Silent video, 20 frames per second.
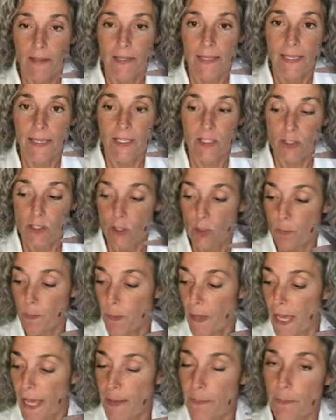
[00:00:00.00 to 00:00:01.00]
Get your
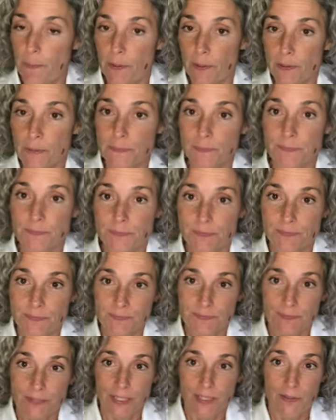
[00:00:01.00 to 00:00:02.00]
paper.
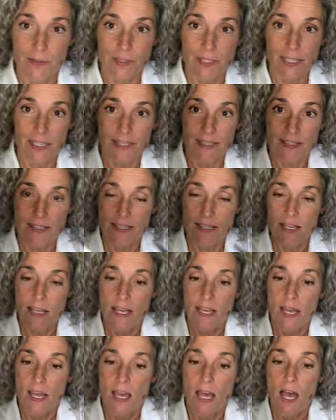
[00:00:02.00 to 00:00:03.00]
There it is.
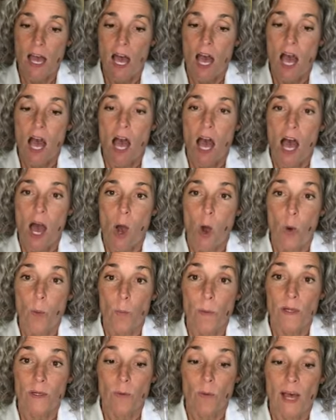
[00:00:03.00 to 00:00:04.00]

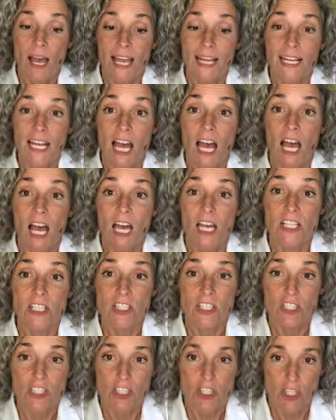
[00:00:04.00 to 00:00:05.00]
Open wide,
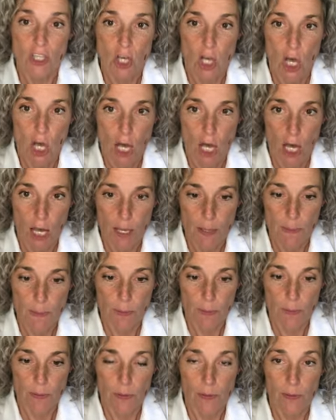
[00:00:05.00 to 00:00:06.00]
chomp,
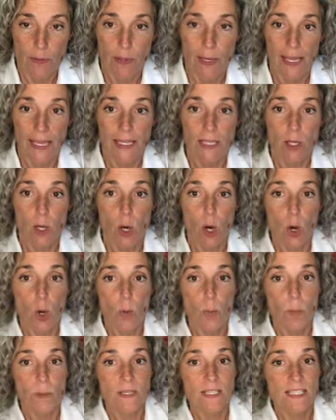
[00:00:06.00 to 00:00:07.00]
and
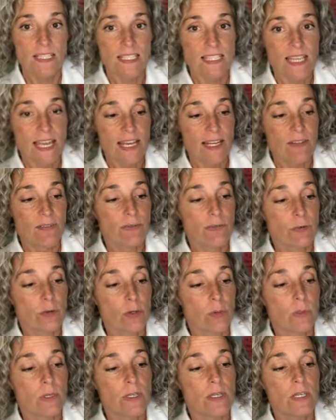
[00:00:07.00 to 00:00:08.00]
open and slide it
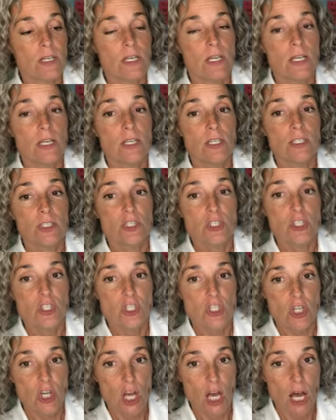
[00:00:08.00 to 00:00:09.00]
forward.
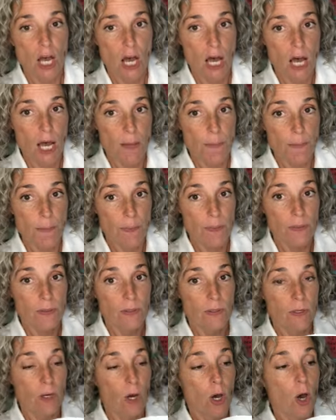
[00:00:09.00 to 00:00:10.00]
Chomp,
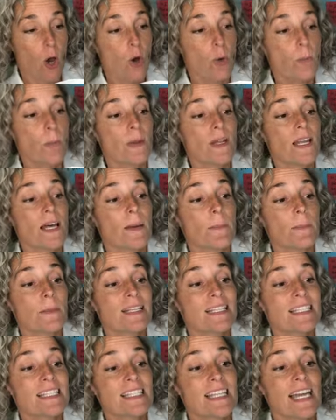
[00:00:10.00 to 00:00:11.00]
open up
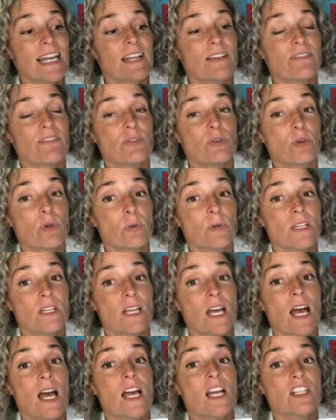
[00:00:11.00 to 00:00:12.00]
and slide it forward.
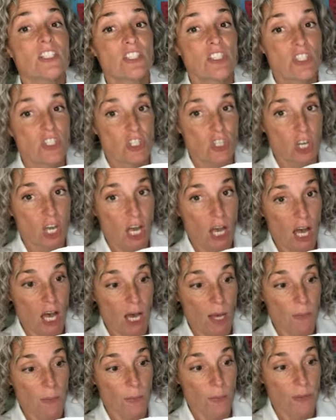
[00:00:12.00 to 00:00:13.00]

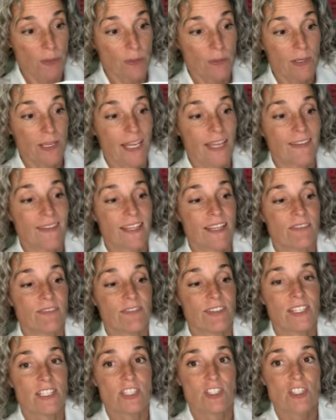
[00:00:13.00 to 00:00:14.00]
Chomp, and then
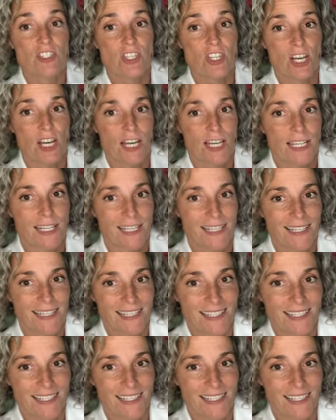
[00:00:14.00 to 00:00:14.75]
finish cutting.